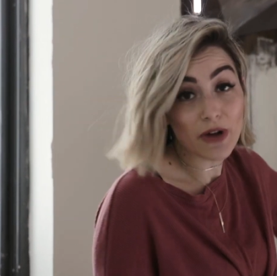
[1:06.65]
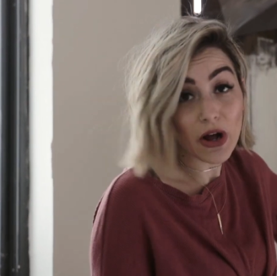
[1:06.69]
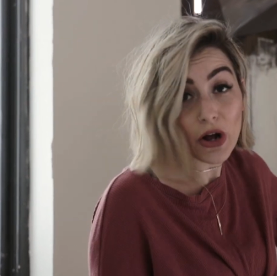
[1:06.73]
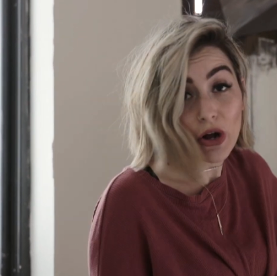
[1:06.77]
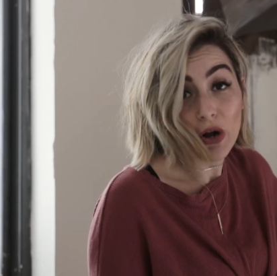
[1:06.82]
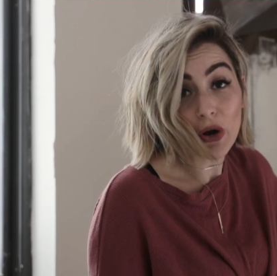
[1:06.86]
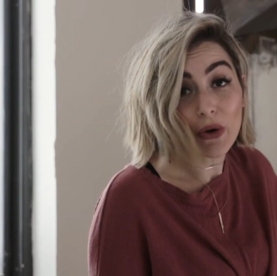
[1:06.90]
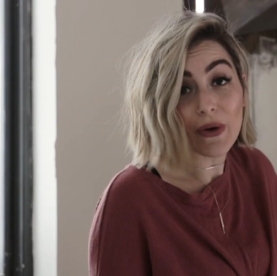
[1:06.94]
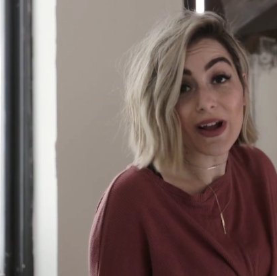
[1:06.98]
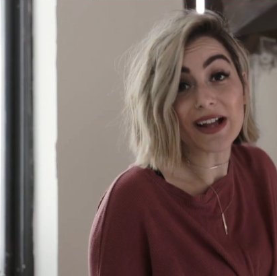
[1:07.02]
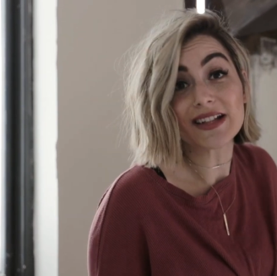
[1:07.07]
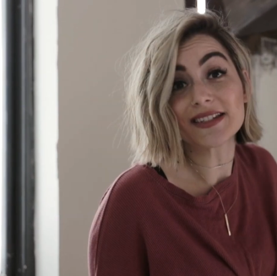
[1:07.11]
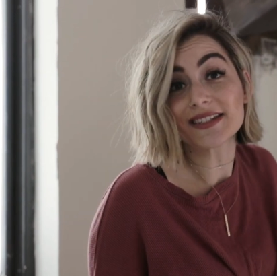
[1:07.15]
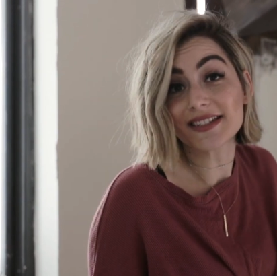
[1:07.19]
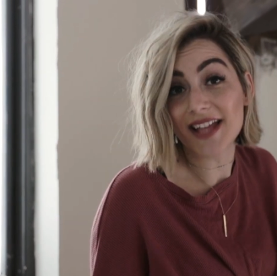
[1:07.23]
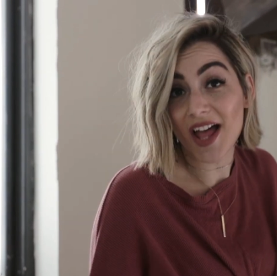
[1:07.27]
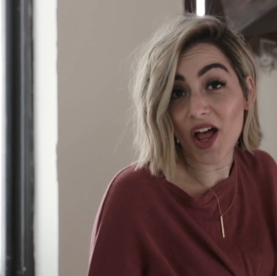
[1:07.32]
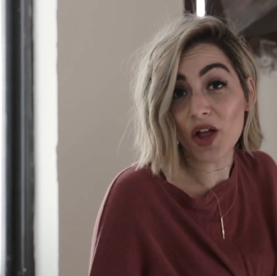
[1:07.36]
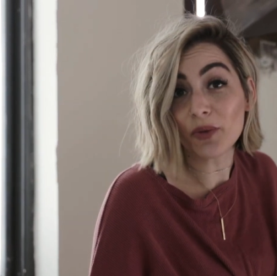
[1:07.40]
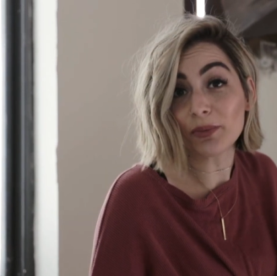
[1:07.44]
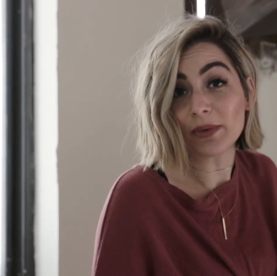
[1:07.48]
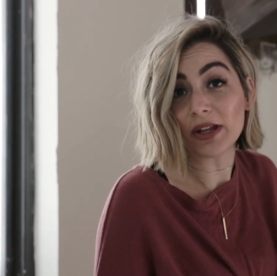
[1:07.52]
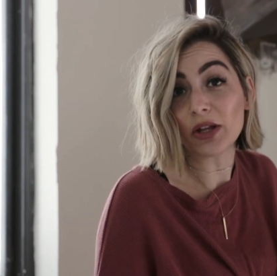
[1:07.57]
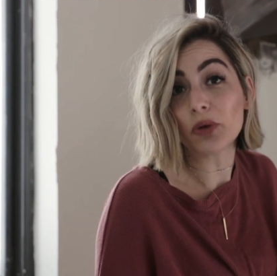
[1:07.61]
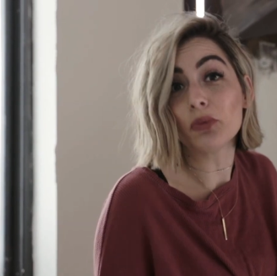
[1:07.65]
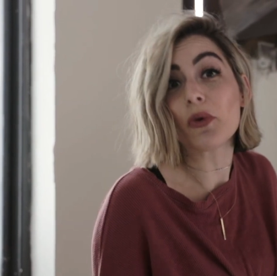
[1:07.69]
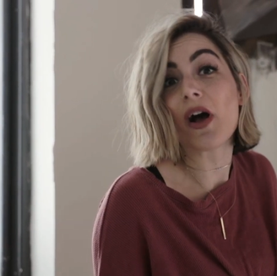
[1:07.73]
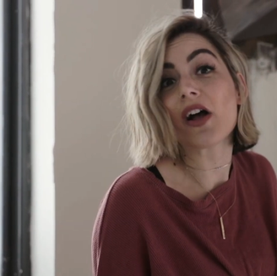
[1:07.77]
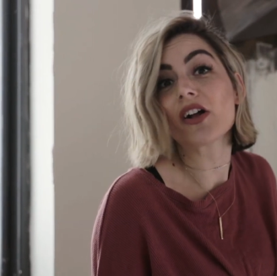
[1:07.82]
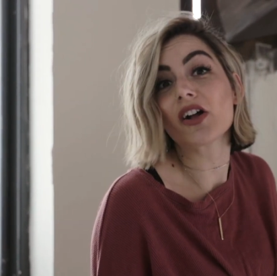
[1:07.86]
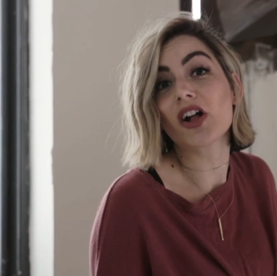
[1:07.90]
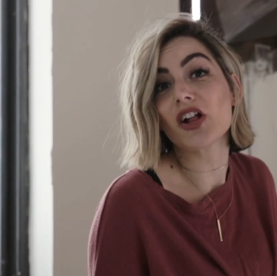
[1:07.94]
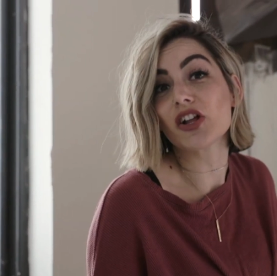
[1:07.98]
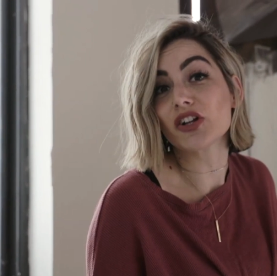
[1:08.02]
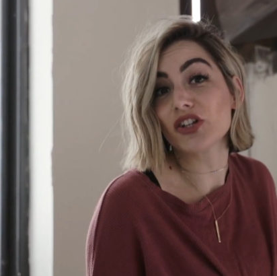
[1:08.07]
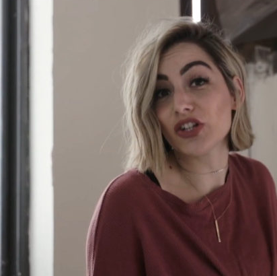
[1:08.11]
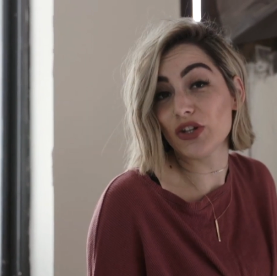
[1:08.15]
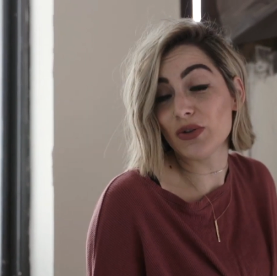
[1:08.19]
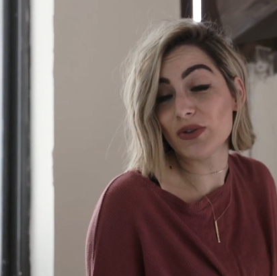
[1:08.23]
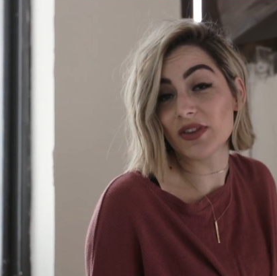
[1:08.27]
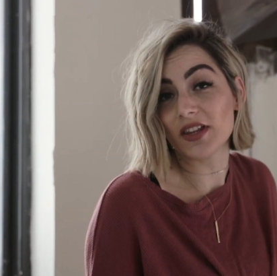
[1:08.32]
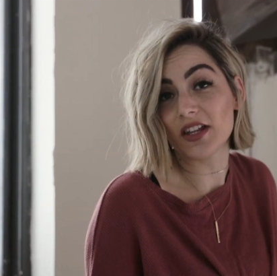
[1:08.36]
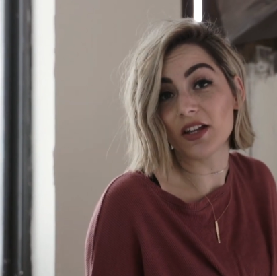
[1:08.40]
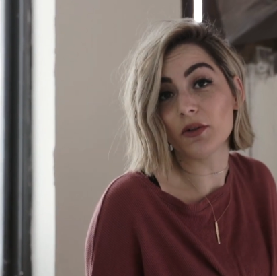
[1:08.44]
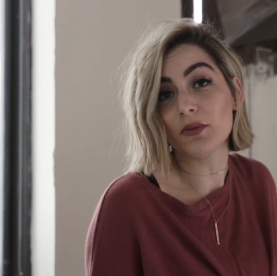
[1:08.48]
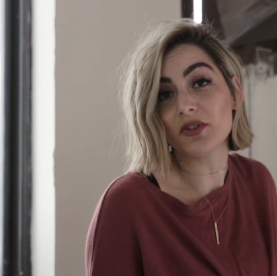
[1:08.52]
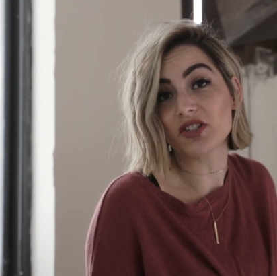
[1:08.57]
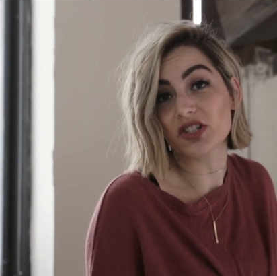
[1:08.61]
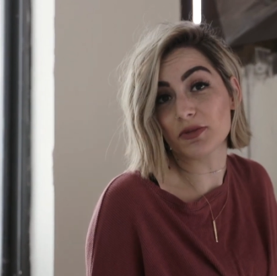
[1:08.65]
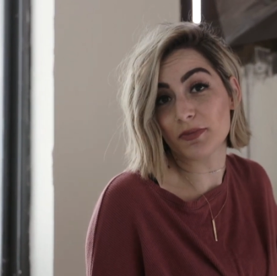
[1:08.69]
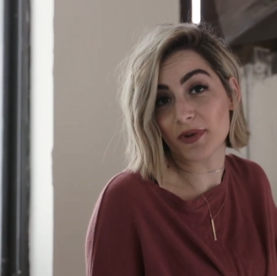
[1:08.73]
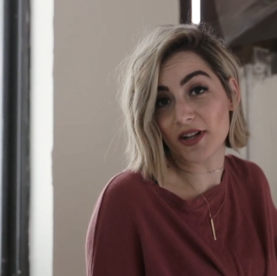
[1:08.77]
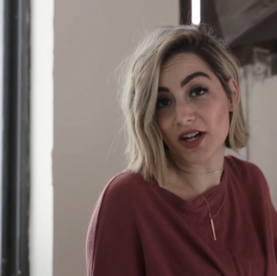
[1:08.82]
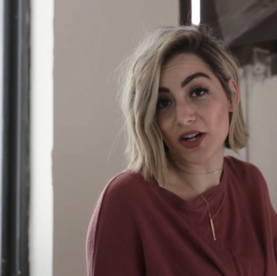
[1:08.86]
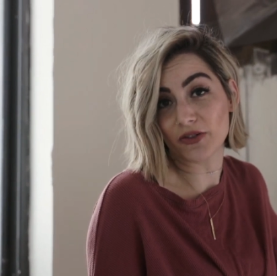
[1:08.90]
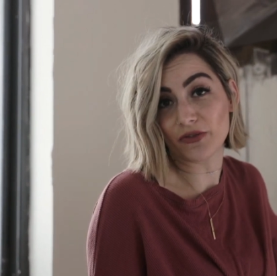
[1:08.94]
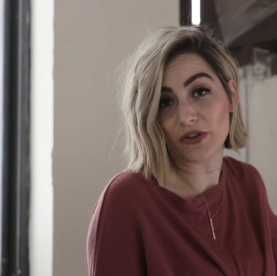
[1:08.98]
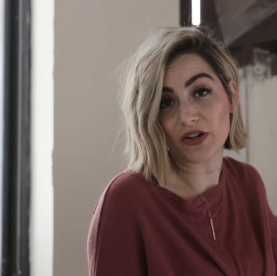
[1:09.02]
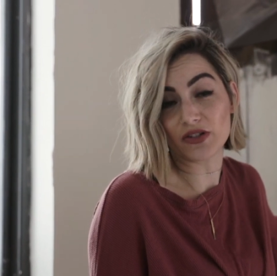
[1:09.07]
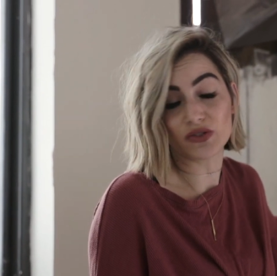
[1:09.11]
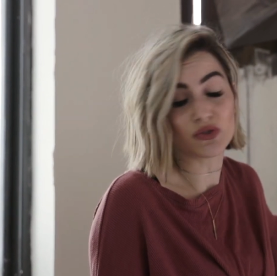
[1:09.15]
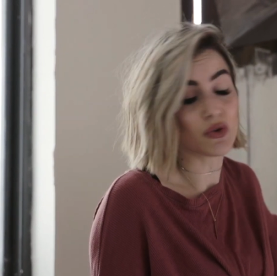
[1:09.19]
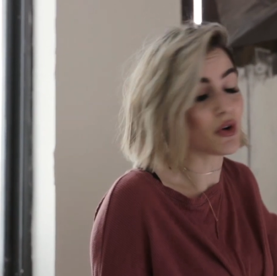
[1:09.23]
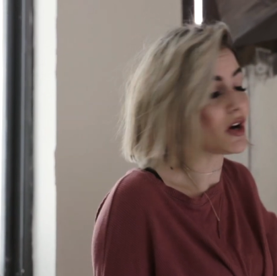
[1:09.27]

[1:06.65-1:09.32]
vote and tell me what color you think we should paint our front